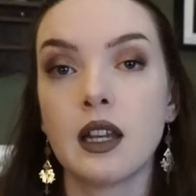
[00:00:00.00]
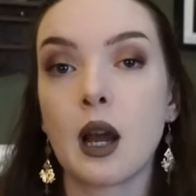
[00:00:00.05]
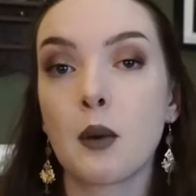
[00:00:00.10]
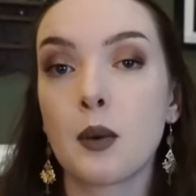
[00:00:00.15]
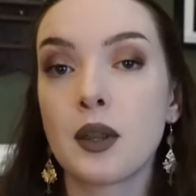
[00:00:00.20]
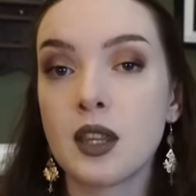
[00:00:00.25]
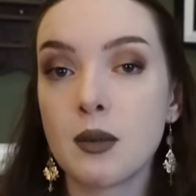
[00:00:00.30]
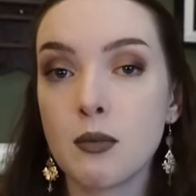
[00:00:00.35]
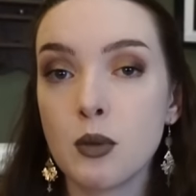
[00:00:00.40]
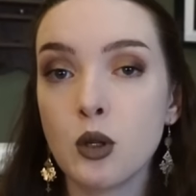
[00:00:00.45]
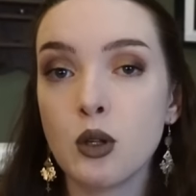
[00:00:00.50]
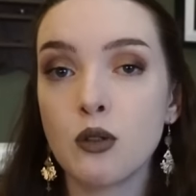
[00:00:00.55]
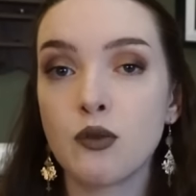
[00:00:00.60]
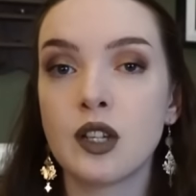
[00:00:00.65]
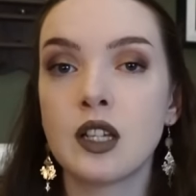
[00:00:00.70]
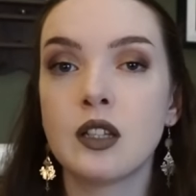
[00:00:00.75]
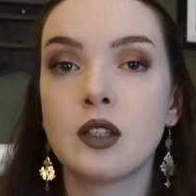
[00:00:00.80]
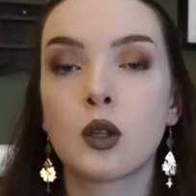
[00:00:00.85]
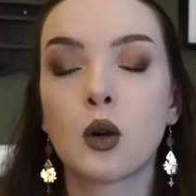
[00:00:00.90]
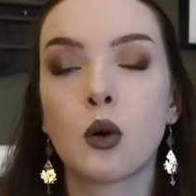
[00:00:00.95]
Now, in the
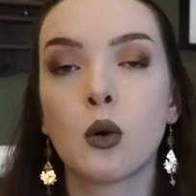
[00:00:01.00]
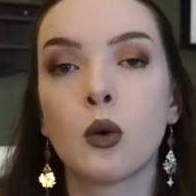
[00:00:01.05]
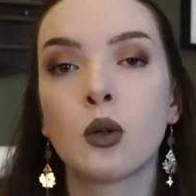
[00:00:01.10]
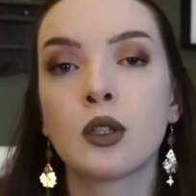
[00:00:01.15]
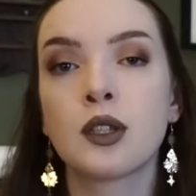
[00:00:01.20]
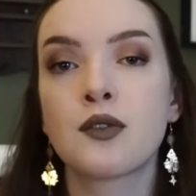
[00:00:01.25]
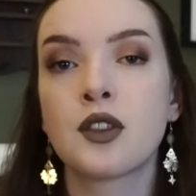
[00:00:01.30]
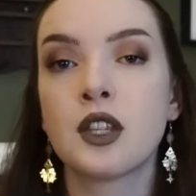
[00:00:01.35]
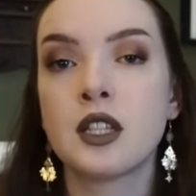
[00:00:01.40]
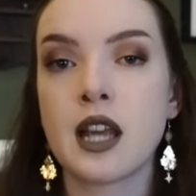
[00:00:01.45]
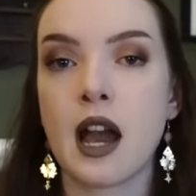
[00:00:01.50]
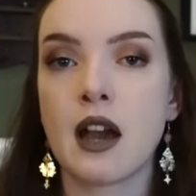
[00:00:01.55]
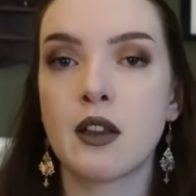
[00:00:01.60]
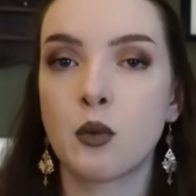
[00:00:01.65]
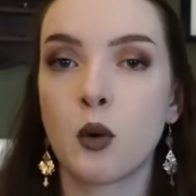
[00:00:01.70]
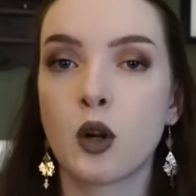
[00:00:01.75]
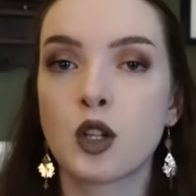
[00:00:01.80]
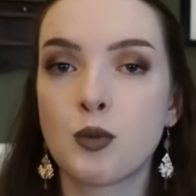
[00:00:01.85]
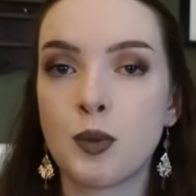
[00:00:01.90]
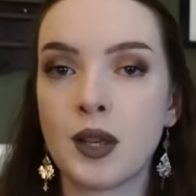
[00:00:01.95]
movie, the call of the Death
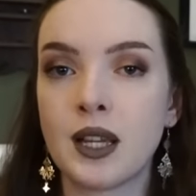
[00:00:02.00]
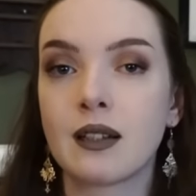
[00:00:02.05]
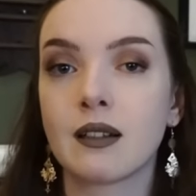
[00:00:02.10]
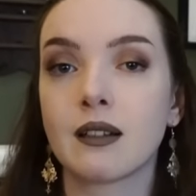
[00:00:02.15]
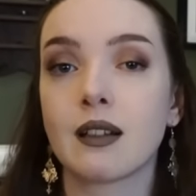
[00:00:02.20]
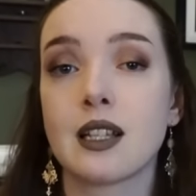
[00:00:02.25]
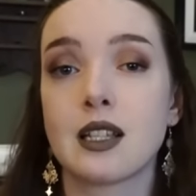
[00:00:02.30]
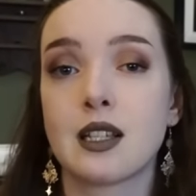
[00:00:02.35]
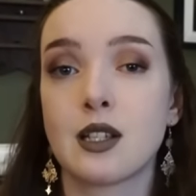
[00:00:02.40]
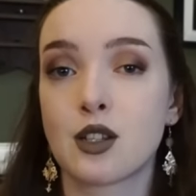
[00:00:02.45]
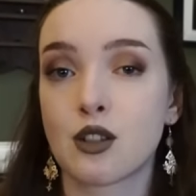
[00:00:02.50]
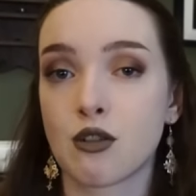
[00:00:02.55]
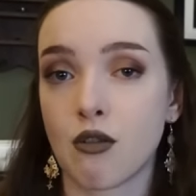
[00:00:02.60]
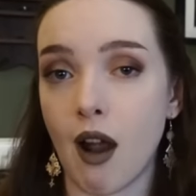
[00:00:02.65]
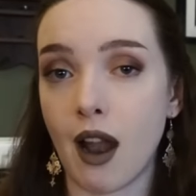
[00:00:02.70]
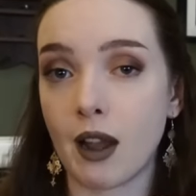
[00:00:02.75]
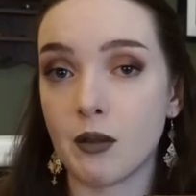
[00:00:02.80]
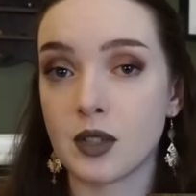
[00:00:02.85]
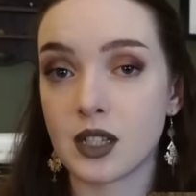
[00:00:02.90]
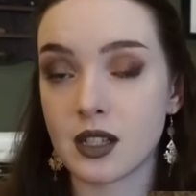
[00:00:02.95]
Watch Beetle is
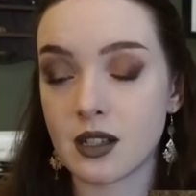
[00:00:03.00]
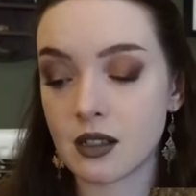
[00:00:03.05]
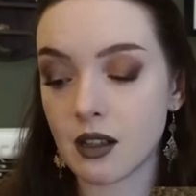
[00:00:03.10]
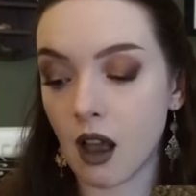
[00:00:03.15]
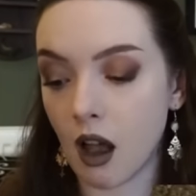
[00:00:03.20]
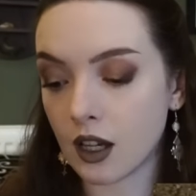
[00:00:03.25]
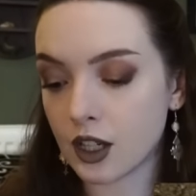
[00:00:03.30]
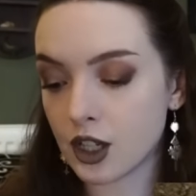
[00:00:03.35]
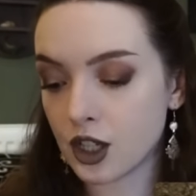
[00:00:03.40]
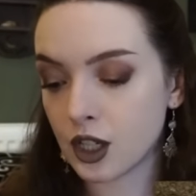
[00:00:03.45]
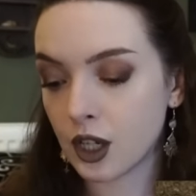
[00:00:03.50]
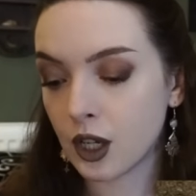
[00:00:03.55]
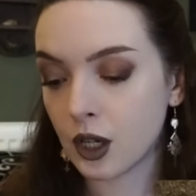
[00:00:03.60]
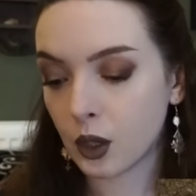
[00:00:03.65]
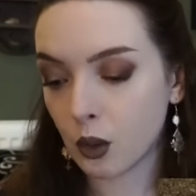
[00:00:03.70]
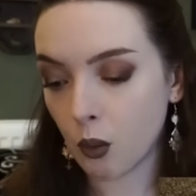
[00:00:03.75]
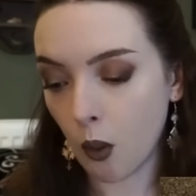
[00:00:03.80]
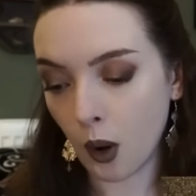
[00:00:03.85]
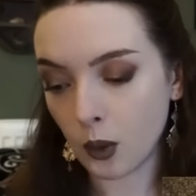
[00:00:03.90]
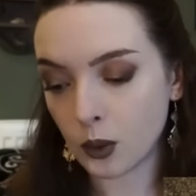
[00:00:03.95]
described as such,
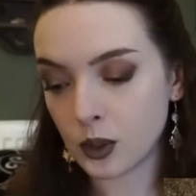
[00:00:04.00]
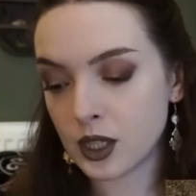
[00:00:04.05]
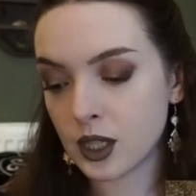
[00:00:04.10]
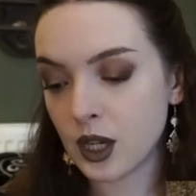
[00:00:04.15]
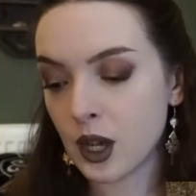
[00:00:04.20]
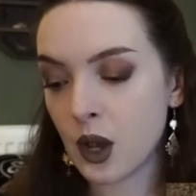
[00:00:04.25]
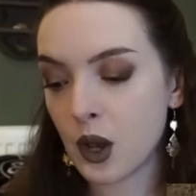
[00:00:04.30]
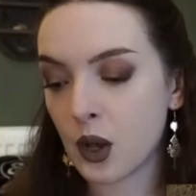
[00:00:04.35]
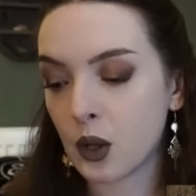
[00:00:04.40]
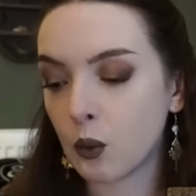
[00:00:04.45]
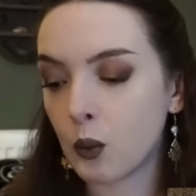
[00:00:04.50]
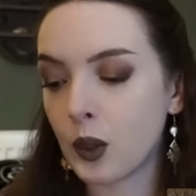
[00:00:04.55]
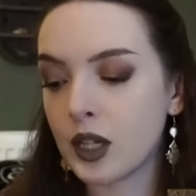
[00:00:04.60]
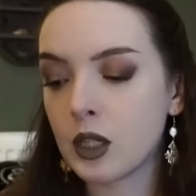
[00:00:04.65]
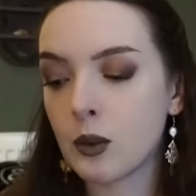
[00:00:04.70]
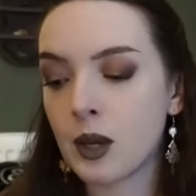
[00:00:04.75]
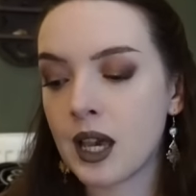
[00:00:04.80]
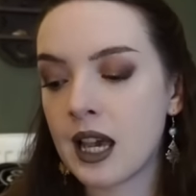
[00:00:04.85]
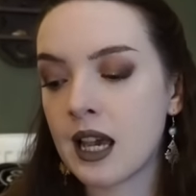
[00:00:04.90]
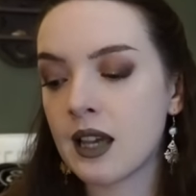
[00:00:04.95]
quote, "When
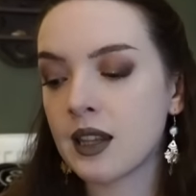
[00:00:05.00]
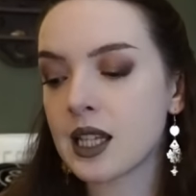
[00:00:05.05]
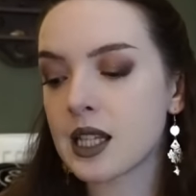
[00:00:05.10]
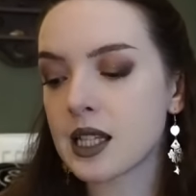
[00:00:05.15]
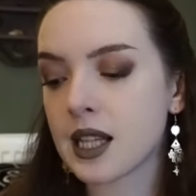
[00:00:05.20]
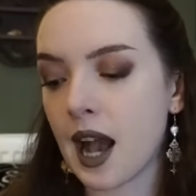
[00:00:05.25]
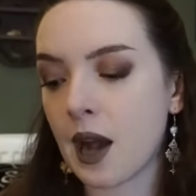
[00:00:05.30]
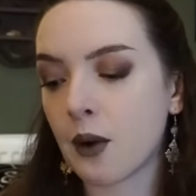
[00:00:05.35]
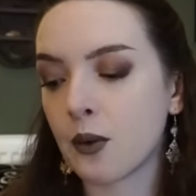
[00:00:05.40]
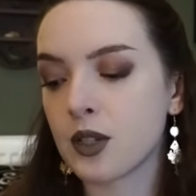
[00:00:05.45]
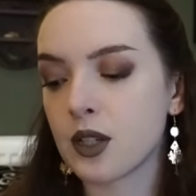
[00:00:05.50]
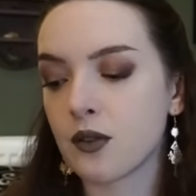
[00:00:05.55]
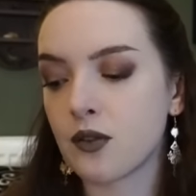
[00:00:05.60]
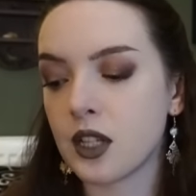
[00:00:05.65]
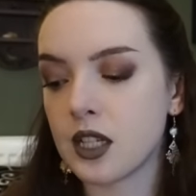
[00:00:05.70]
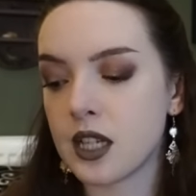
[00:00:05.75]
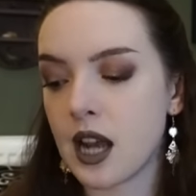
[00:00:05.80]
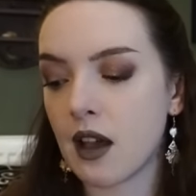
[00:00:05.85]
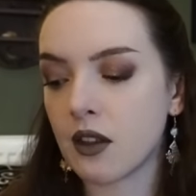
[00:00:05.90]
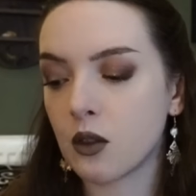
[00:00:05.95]
you hear the sound of
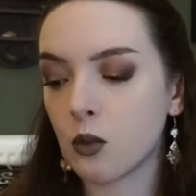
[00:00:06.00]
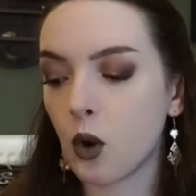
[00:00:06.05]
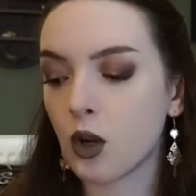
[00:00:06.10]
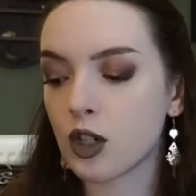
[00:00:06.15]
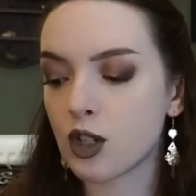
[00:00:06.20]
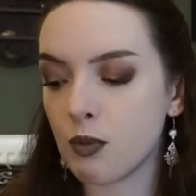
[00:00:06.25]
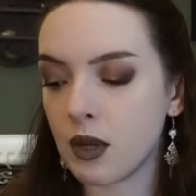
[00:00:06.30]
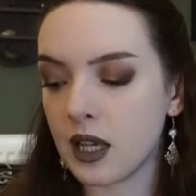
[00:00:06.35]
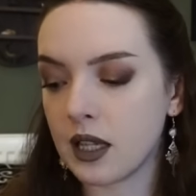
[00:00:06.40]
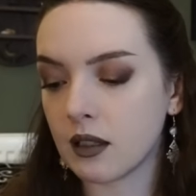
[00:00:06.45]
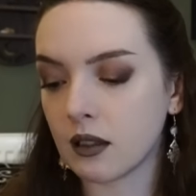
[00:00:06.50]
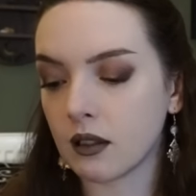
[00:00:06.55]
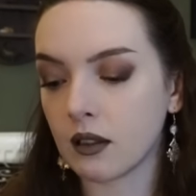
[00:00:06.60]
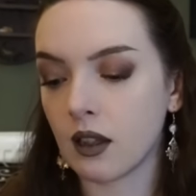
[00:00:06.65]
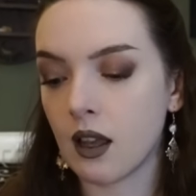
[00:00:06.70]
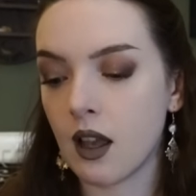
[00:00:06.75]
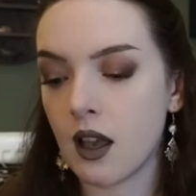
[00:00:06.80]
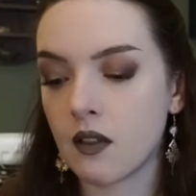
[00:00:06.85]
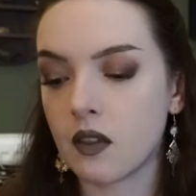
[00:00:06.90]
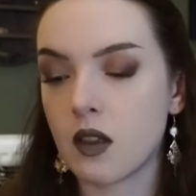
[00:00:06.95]
the Death Watch
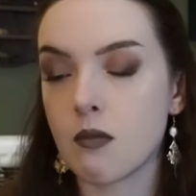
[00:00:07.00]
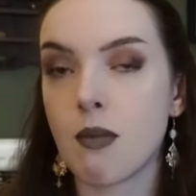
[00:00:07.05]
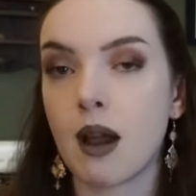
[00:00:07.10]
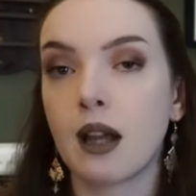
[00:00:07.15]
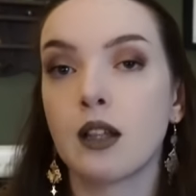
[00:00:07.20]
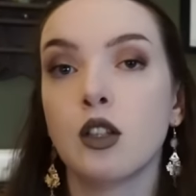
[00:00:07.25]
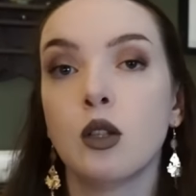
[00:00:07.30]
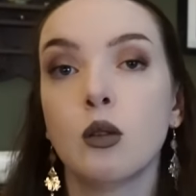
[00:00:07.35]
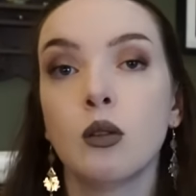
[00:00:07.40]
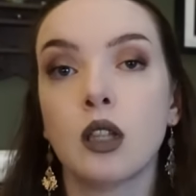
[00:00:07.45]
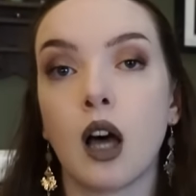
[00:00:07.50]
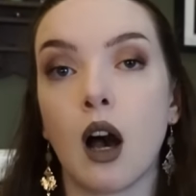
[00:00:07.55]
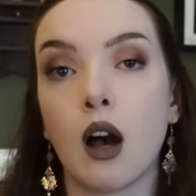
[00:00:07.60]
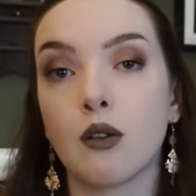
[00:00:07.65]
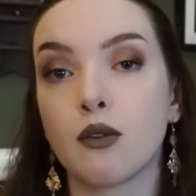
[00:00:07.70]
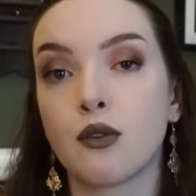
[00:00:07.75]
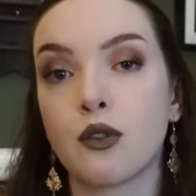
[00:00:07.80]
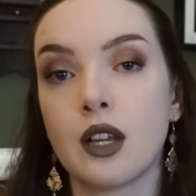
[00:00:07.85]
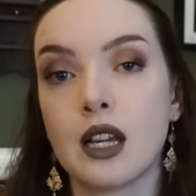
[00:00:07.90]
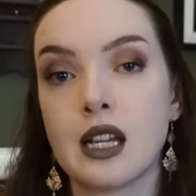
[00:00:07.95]
Beetle, the man you
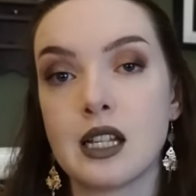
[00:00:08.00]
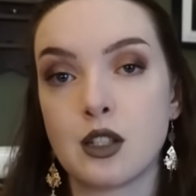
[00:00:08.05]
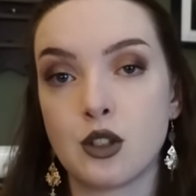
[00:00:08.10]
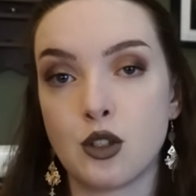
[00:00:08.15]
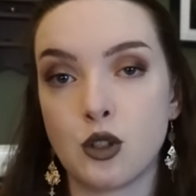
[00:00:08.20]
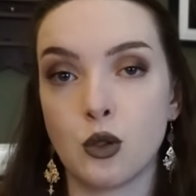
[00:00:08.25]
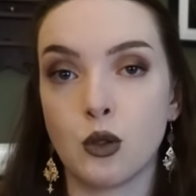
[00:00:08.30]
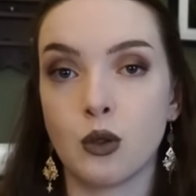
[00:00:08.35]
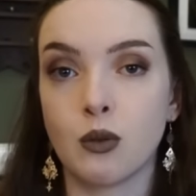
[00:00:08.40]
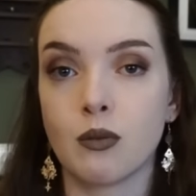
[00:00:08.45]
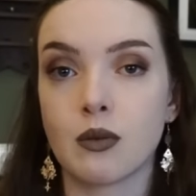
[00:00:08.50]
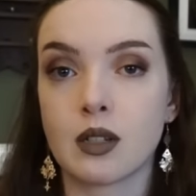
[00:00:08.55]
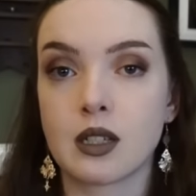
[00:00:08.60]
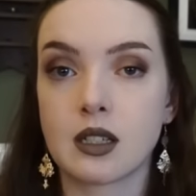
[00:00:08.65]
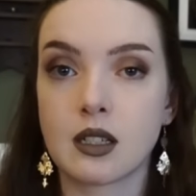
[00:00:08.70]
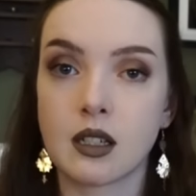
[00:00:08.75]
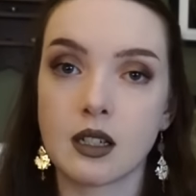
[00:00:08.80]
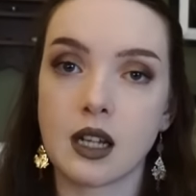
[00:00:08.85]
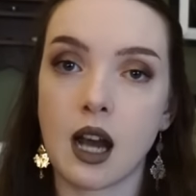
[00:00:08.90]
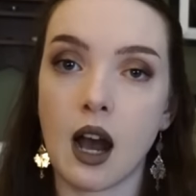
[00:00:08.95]
love is doomed
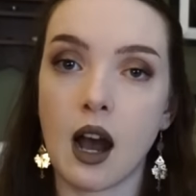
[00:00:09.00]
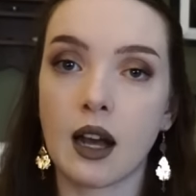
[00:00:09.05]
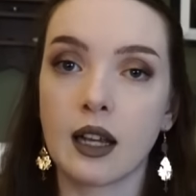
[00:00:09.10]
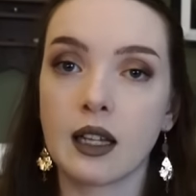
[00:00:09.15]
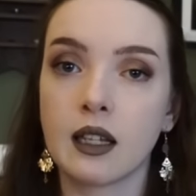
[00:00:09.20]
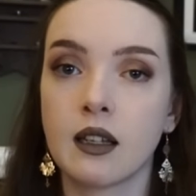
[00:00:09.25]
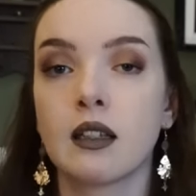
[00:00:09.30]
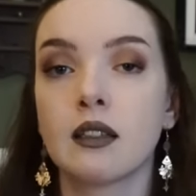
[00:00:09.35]
to die."